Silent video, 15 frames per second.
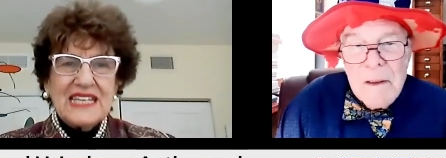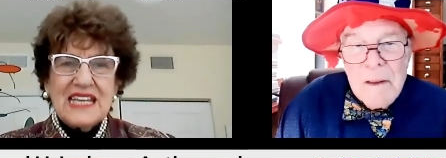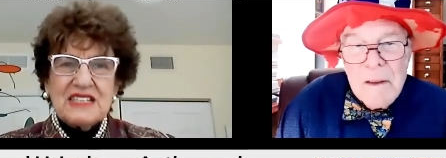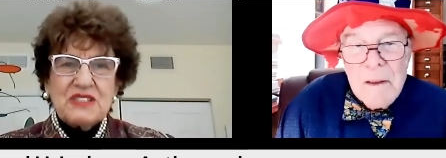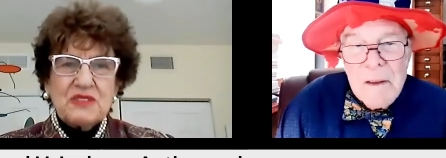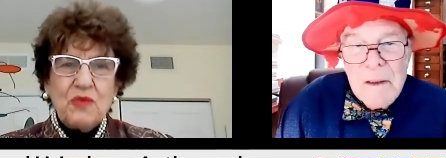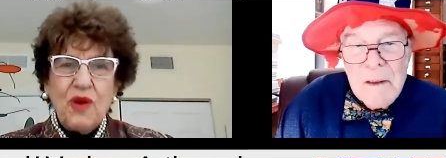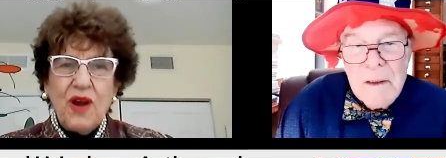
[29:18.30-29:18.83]
Speaker 1: he
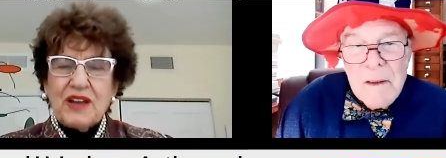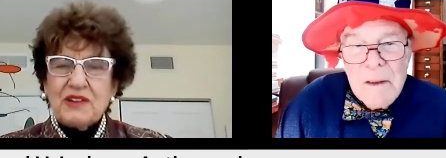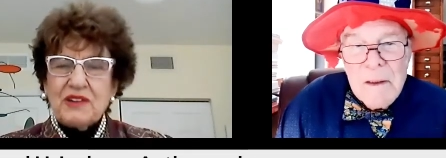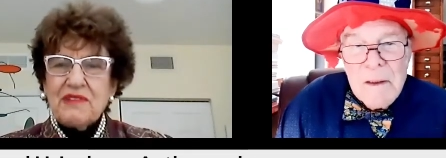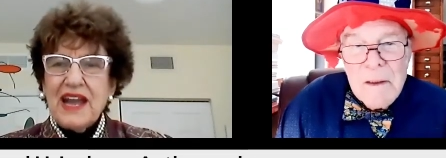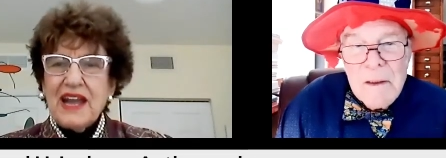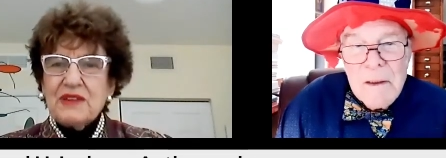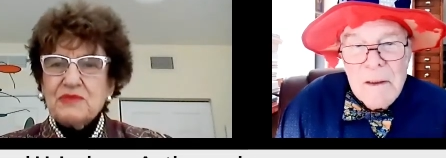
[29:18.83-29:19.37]
doesn't walk
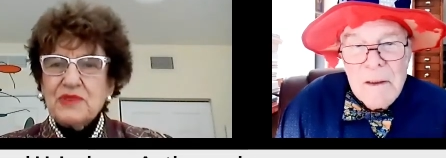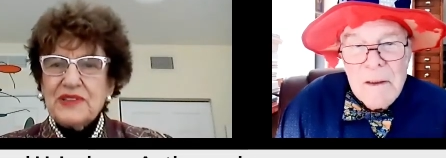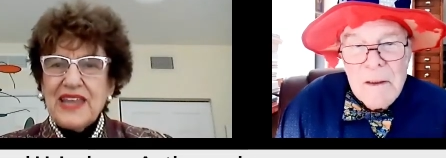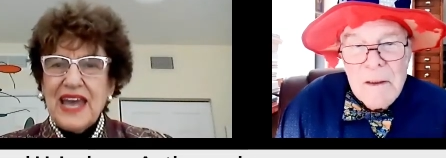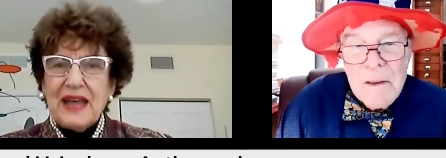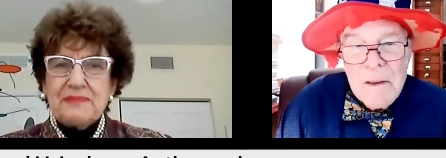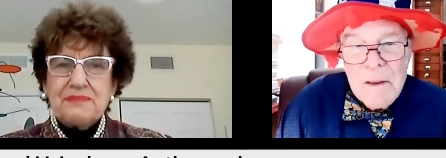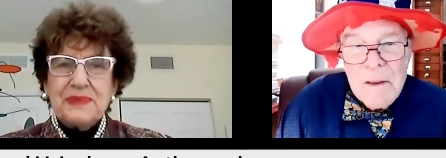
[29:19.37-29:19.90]
around with
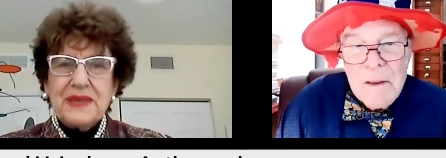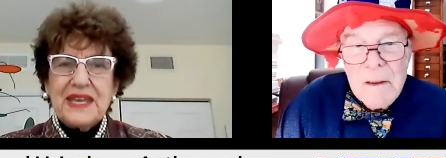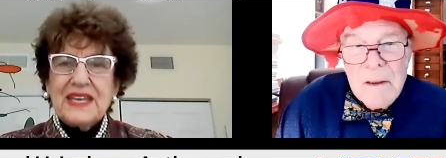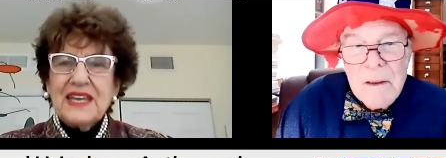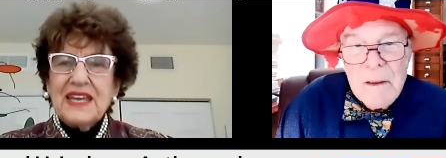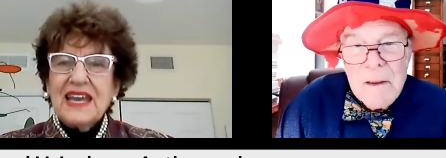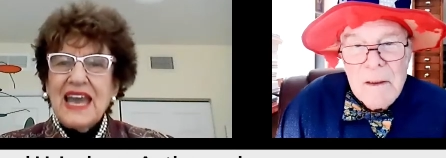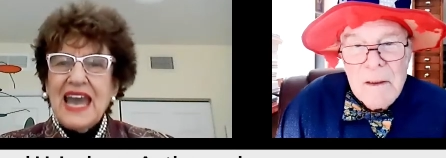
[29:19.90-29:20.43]
that
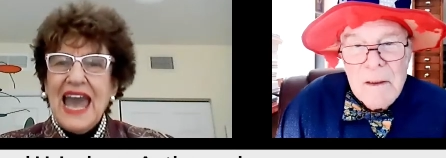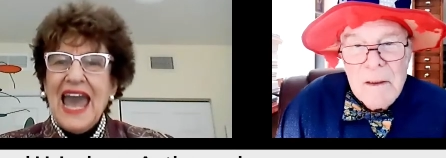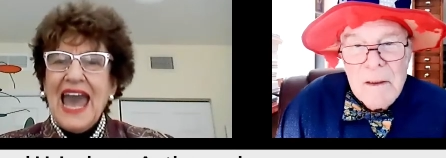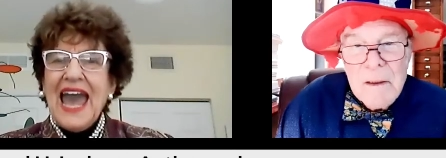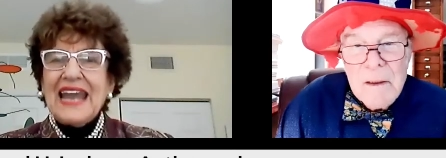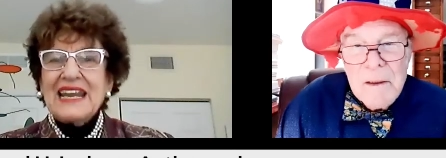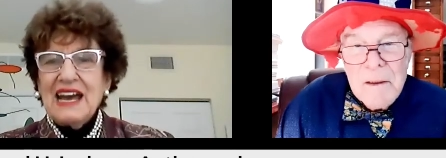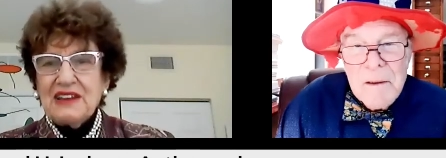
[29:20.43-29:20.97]
big
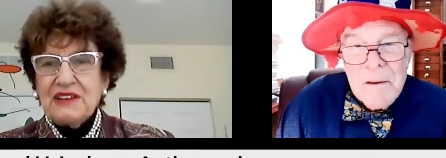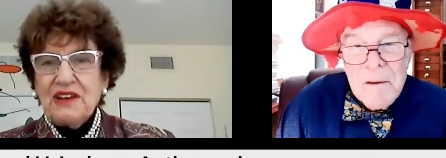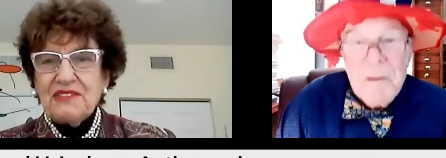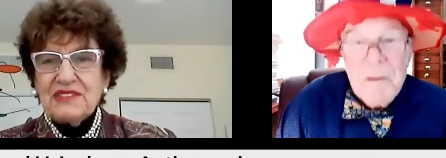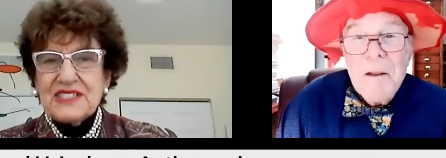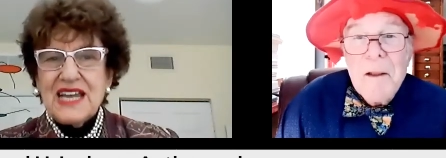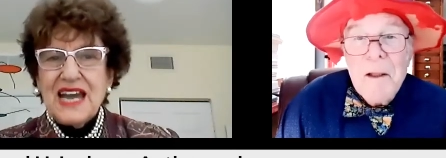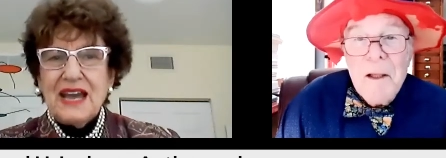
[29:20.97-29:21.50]
hat on all
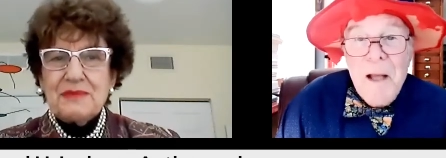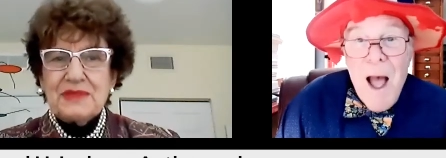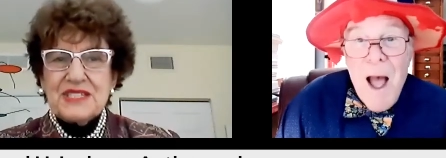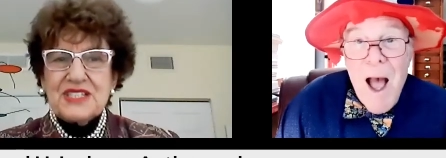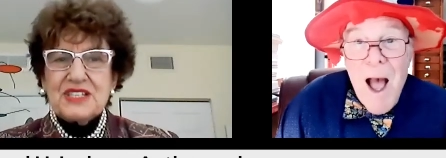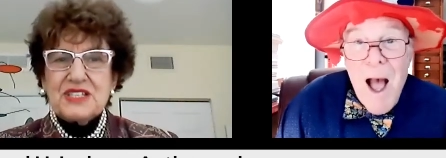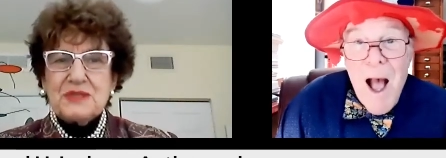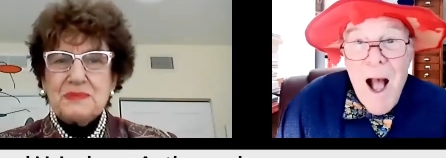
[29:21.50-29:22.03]
the time. It's
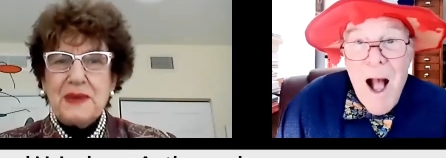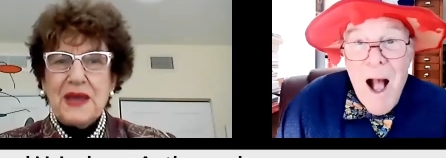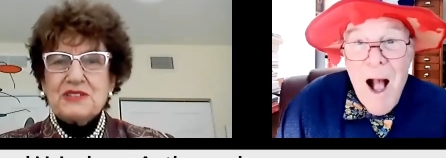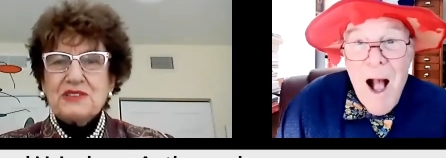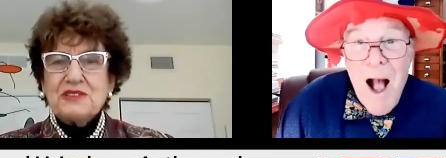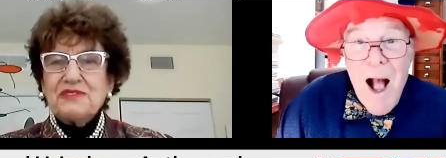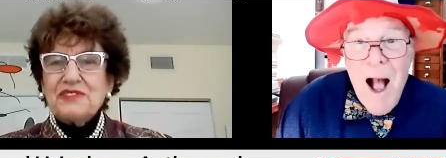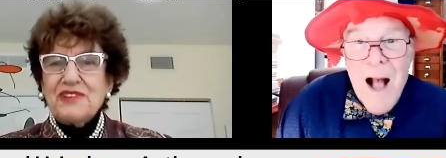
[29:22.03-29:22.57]
just
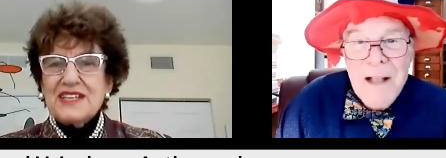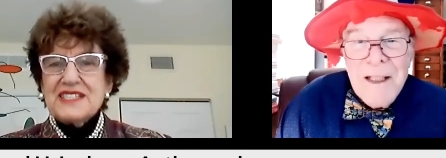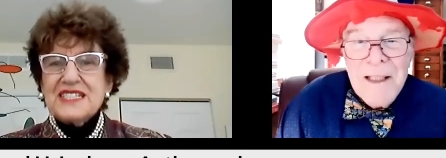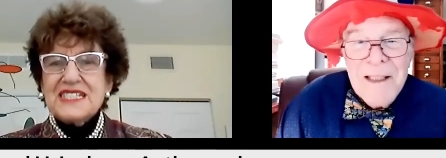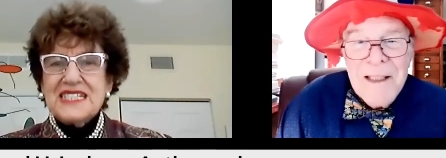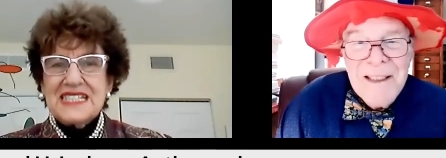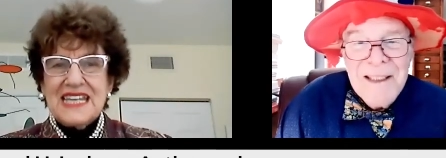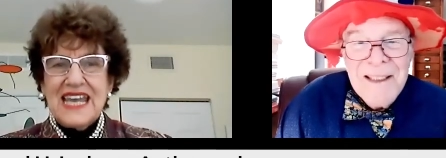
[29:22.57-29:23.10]
special for
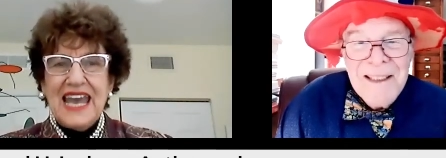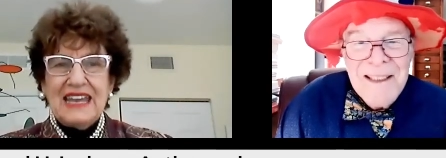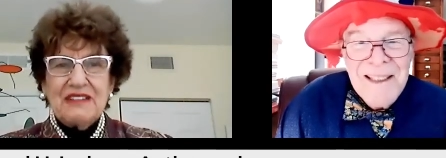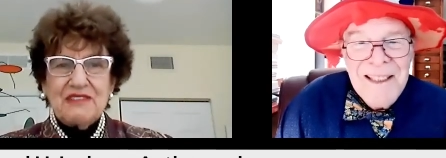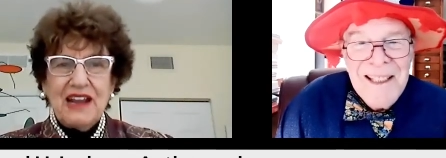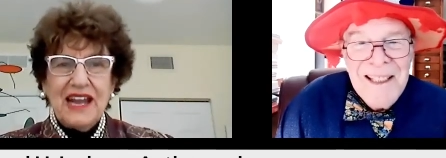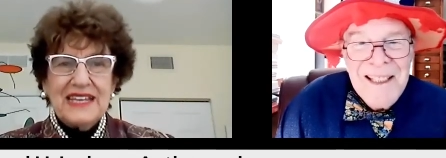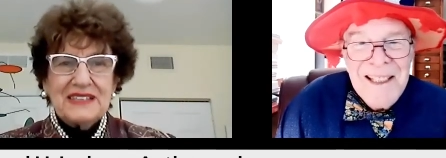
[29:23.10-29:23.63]
us today,
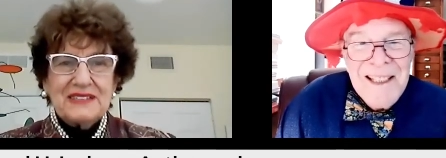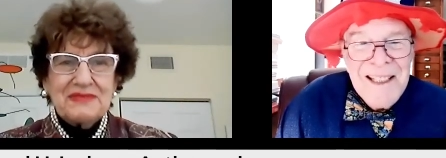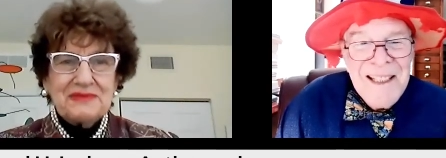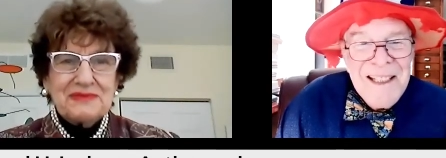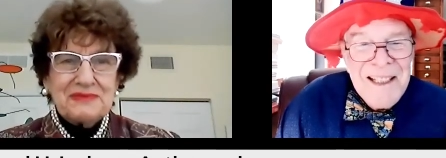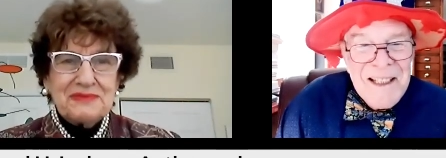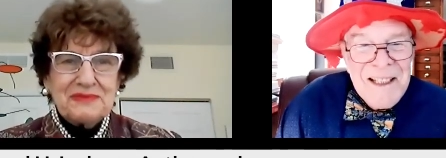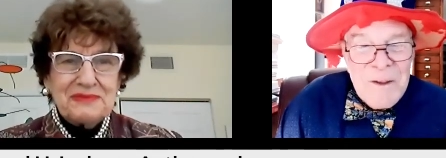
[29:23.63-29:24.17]
right?
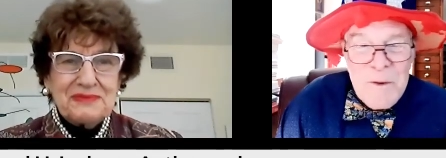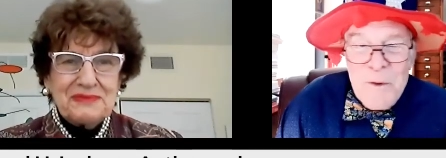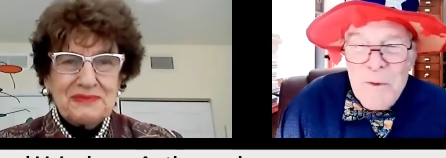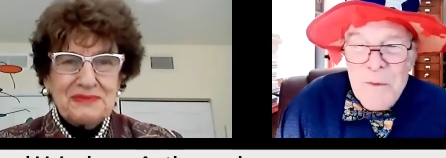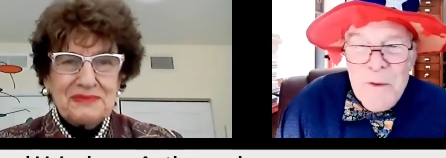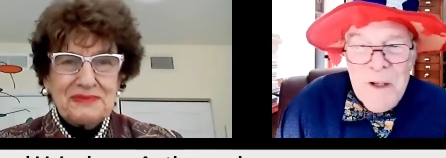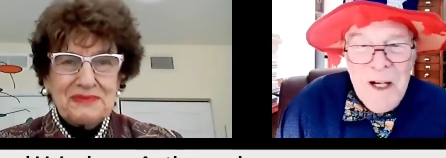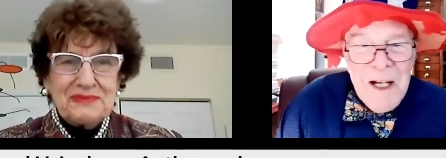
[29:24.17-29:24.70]

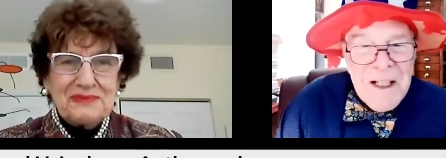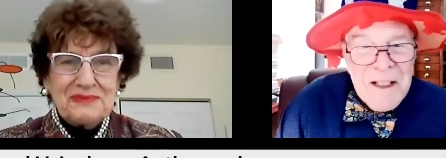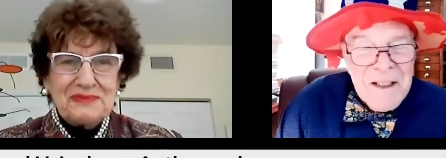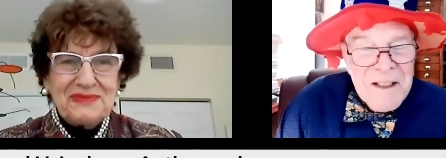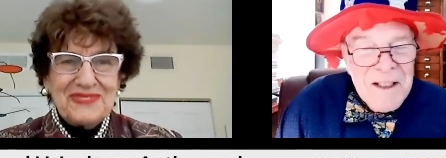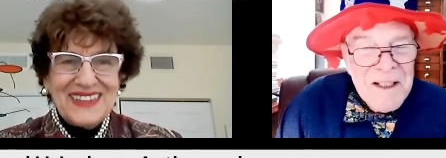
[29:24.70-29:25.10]
Speaker 2: You've got it.